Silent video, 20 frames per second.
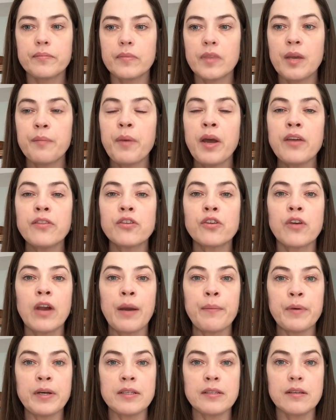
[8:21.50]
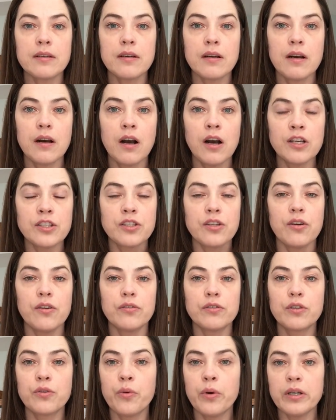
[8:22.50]
my other grandma also
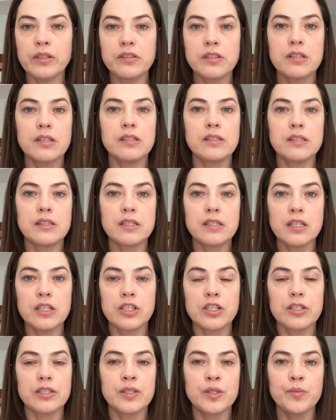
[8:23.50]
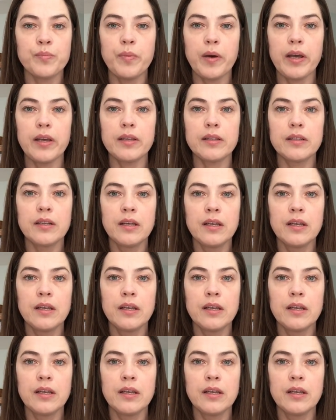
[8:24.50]
quilts and stitches, but